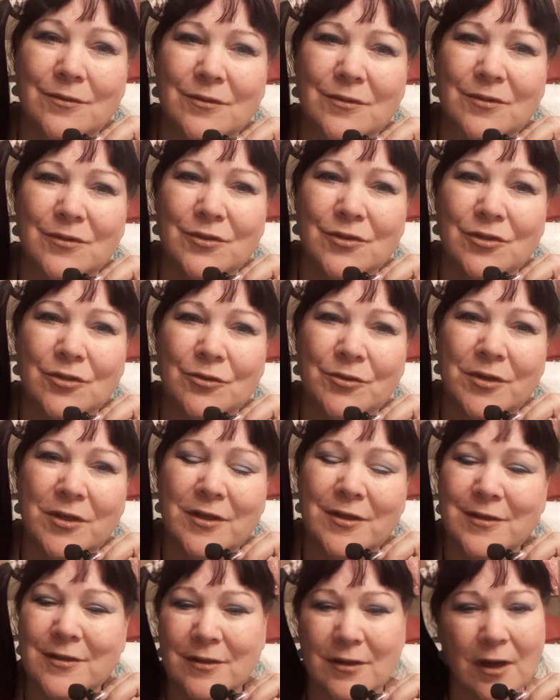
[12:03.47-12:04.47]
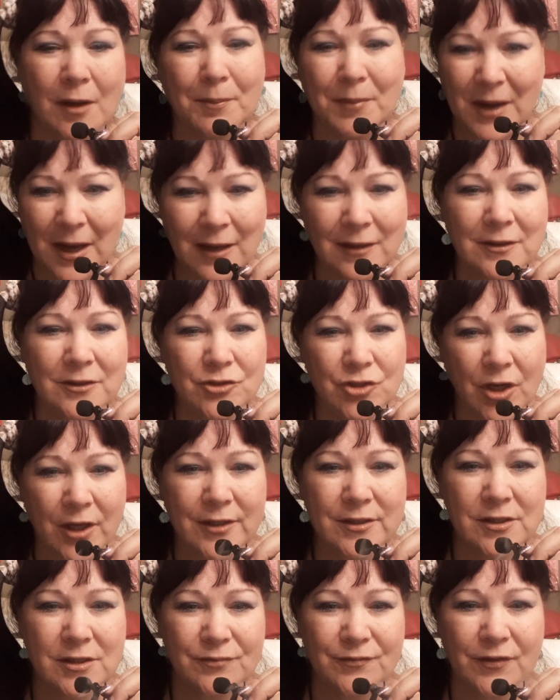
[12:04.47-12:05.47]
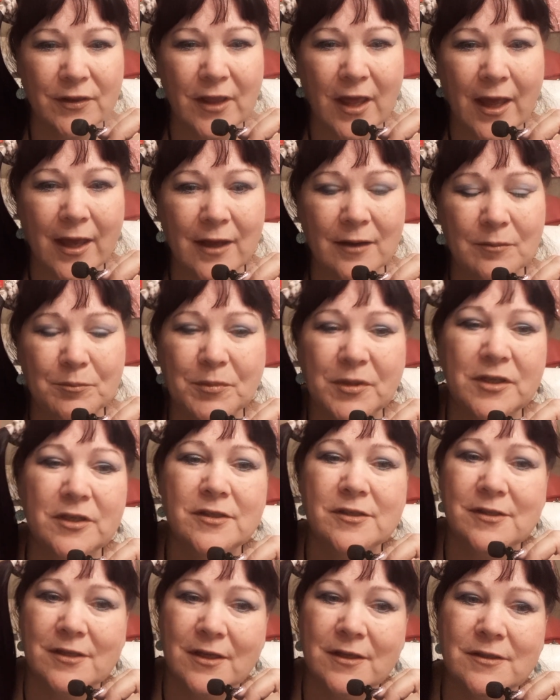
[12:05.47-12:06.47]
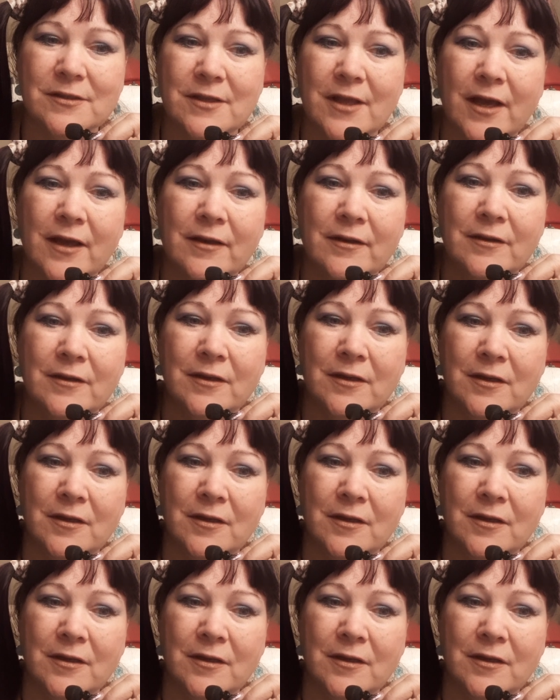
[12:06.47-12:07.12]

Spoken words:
So he's apologized for that, but he says that